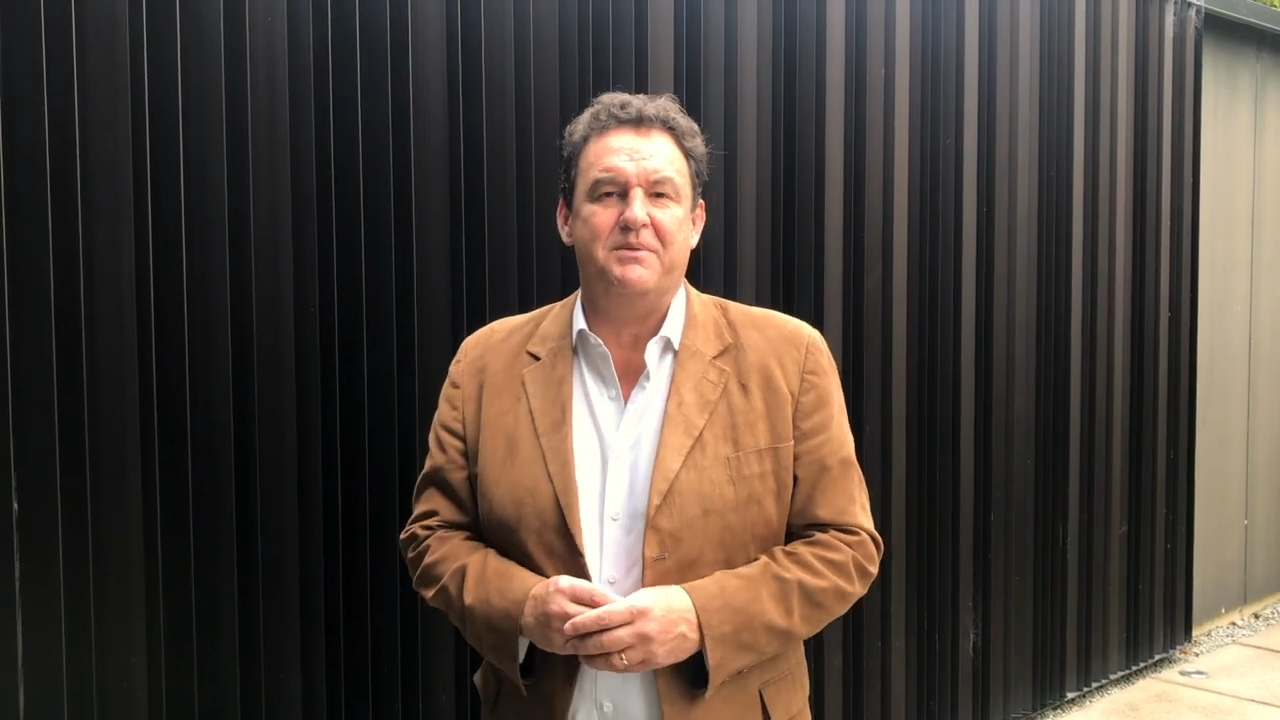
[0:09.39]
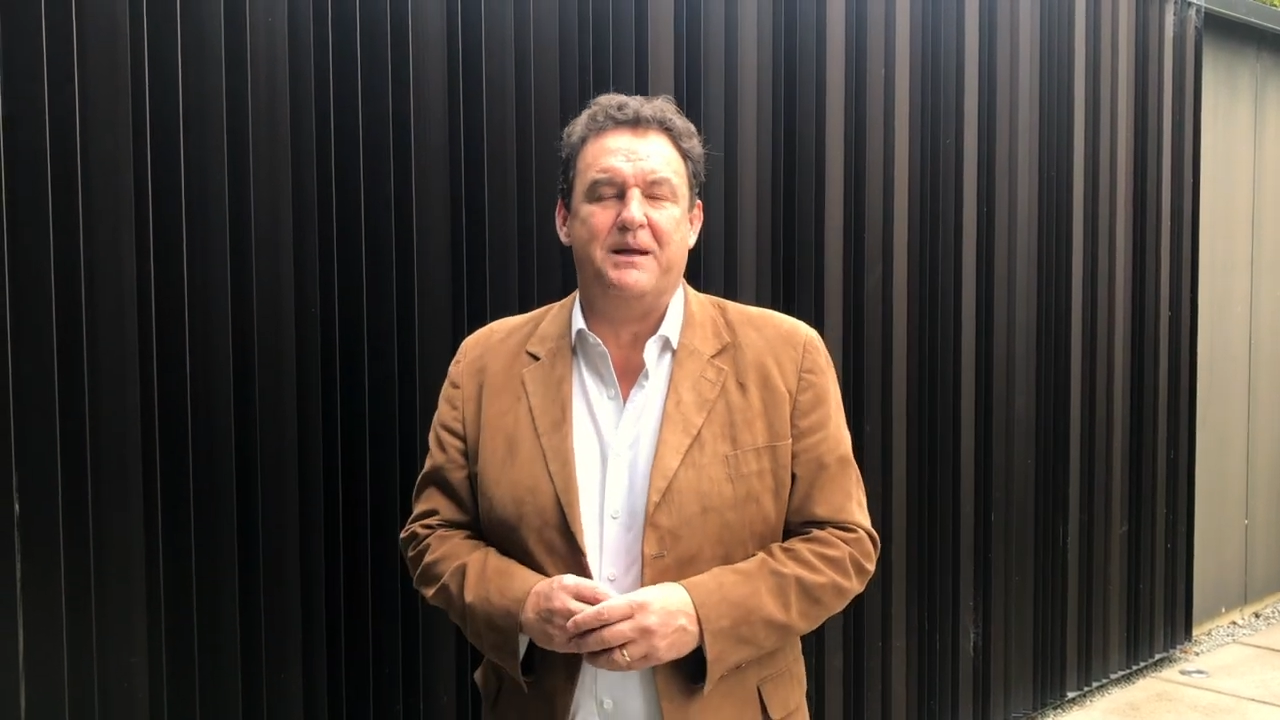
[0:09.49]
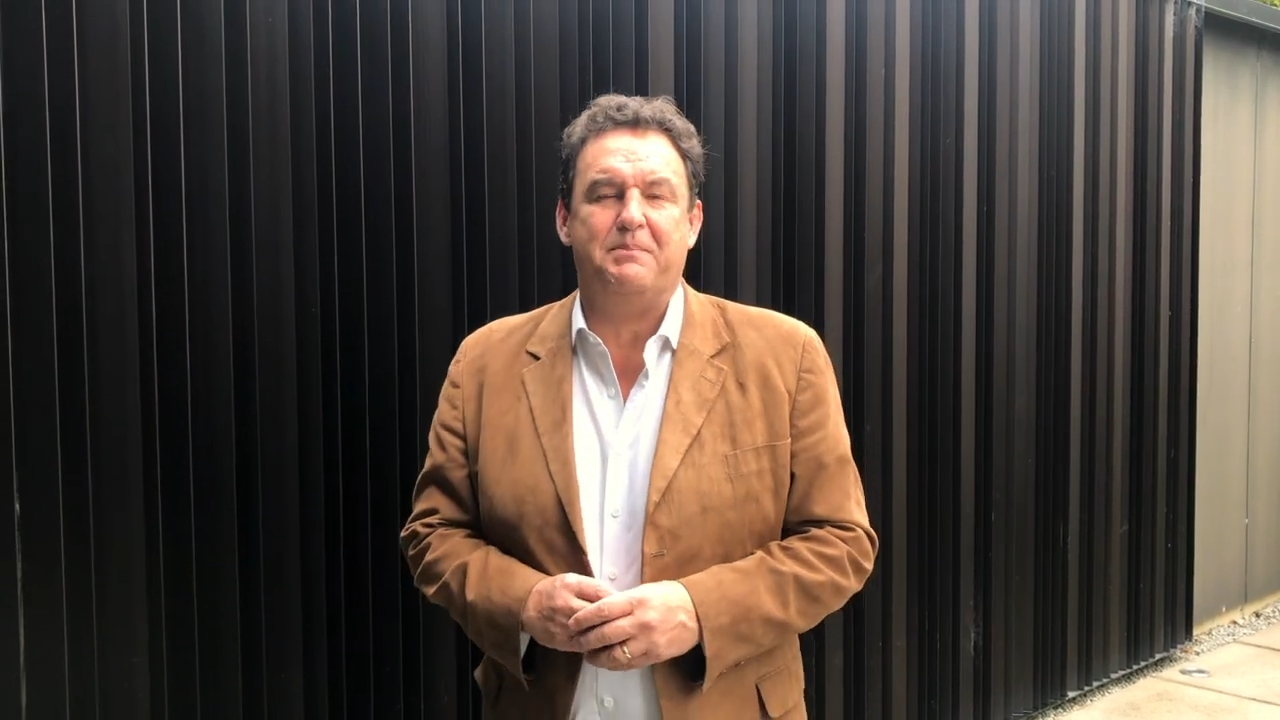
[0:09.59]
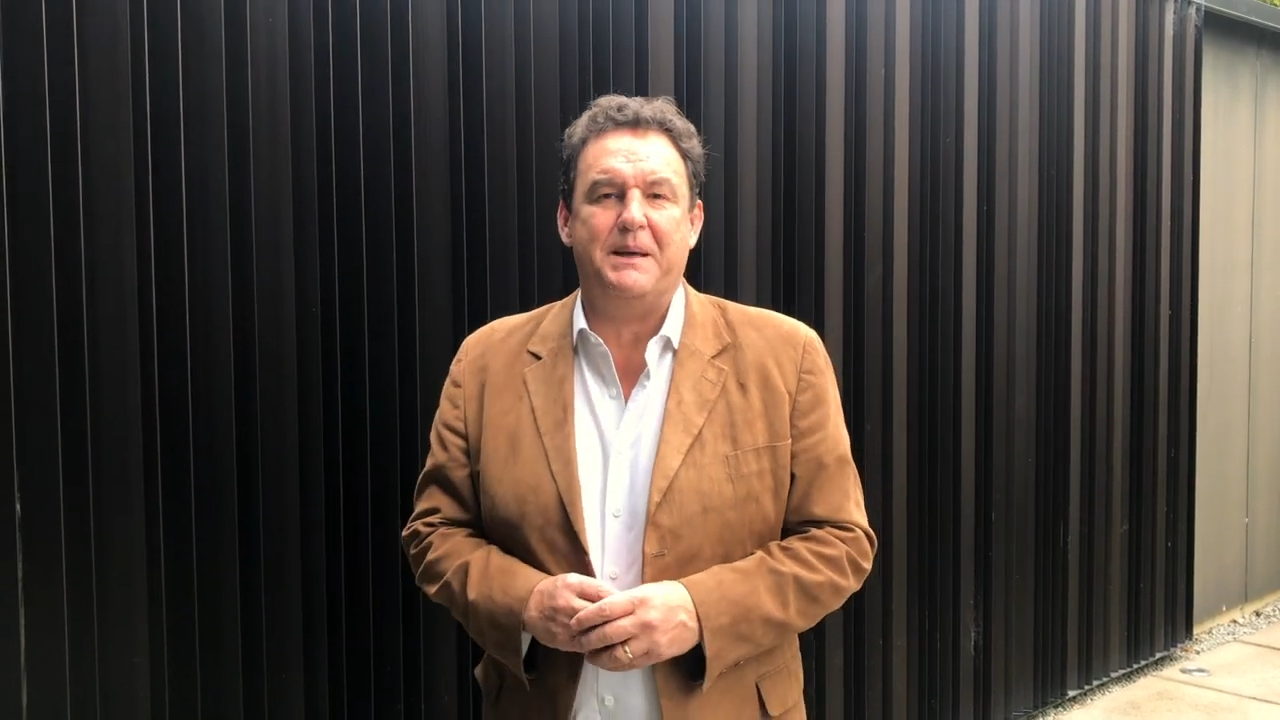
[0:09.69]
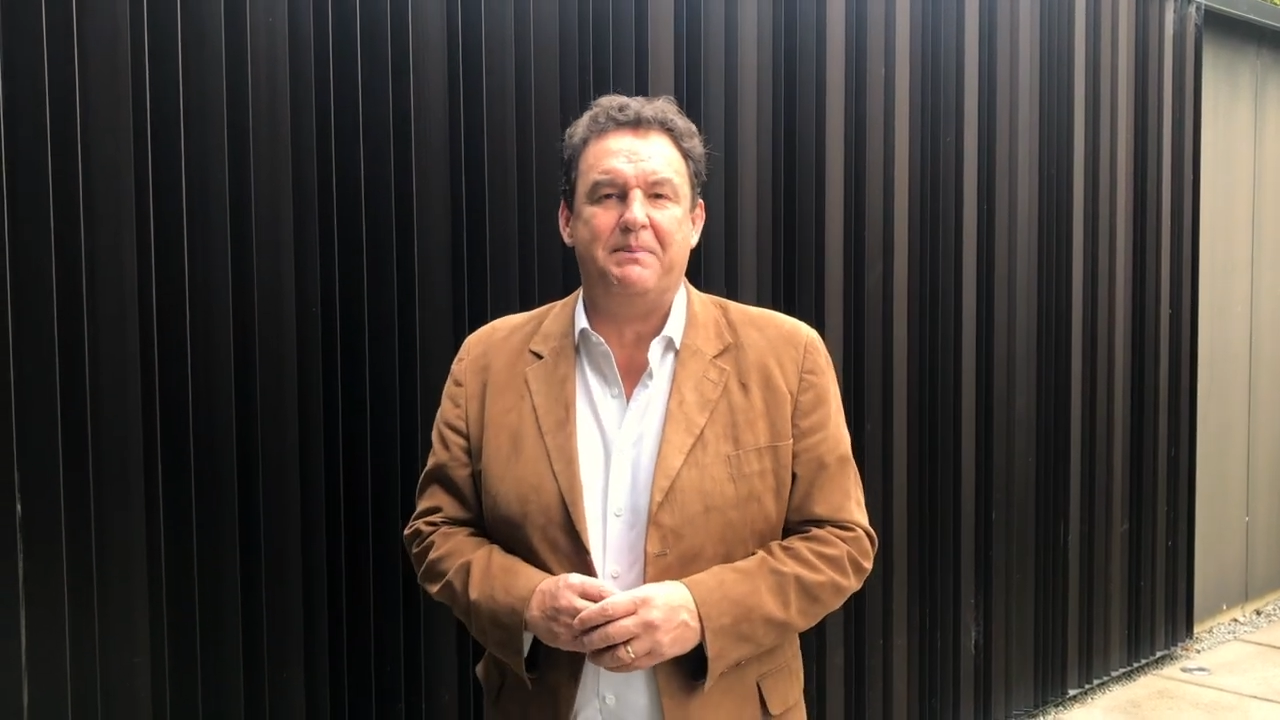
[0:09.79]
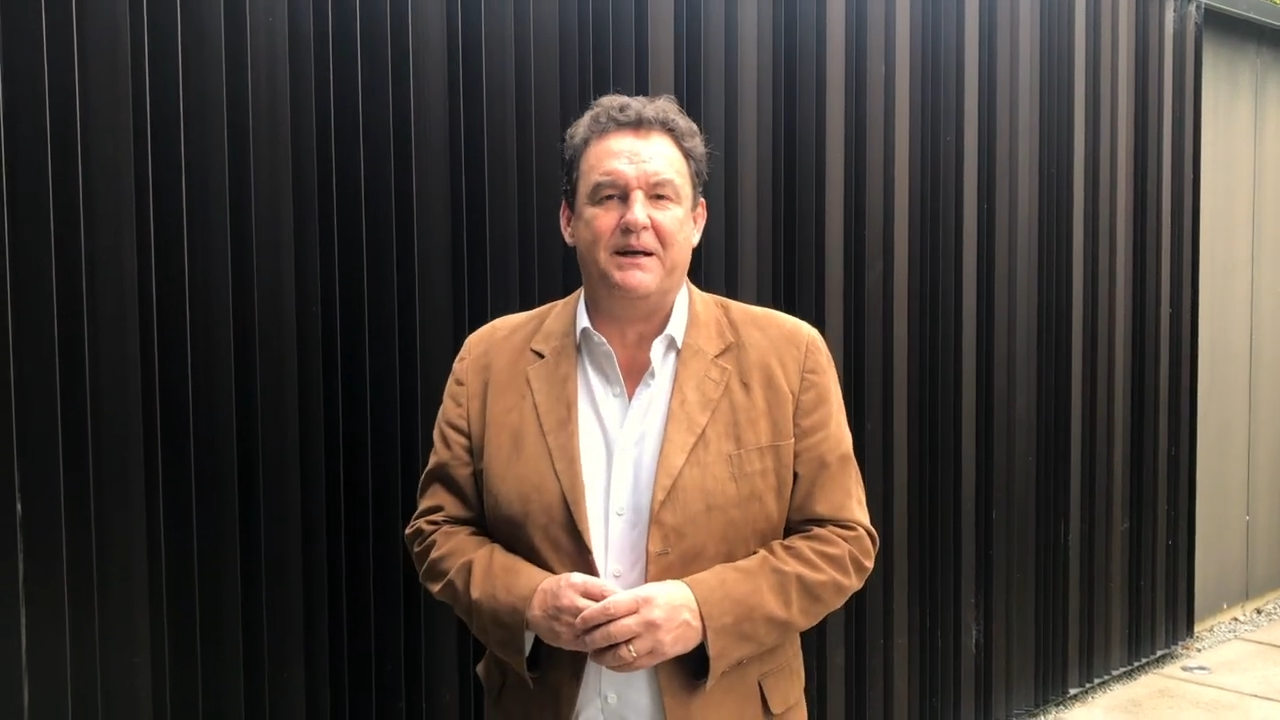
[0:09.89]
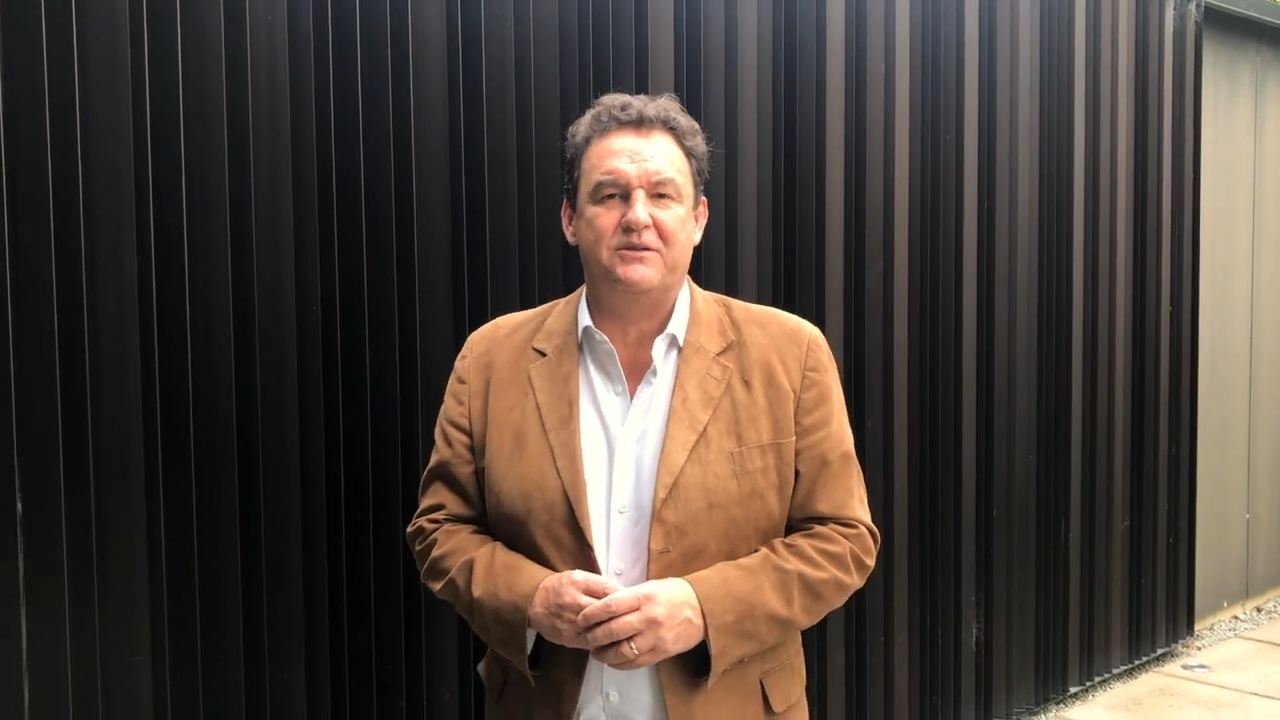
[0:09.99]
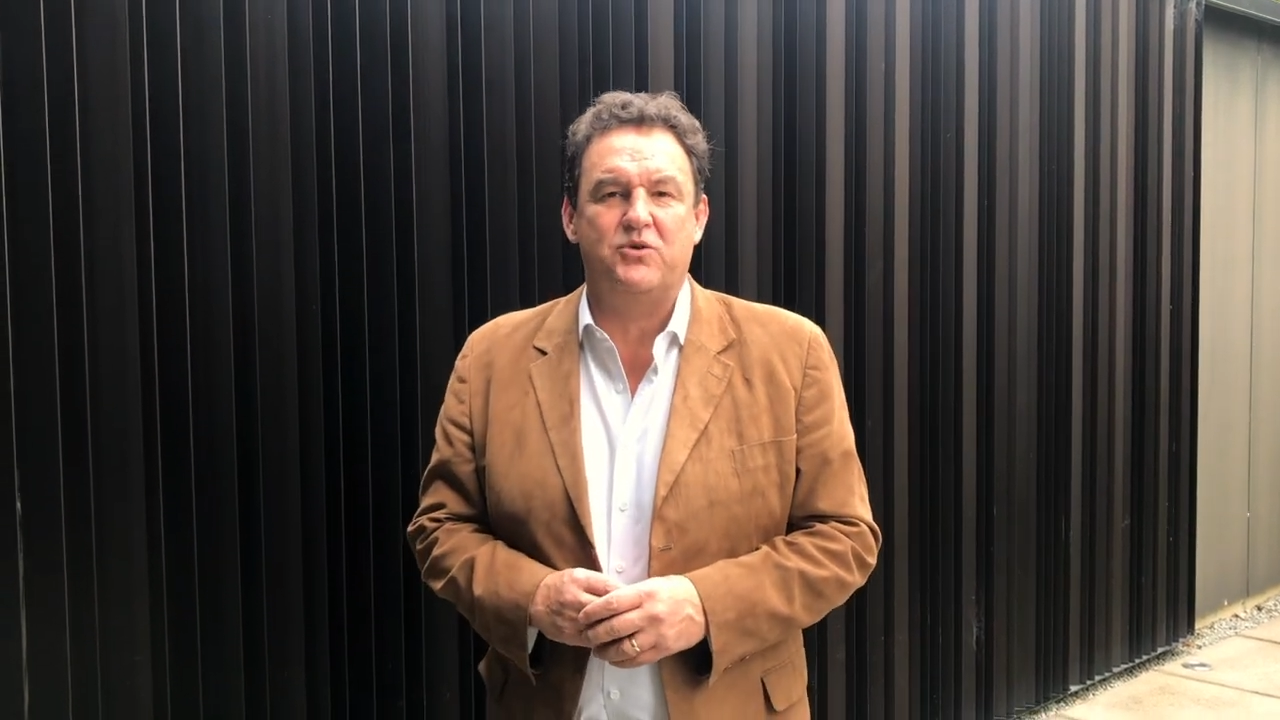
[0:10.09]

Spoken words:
that people are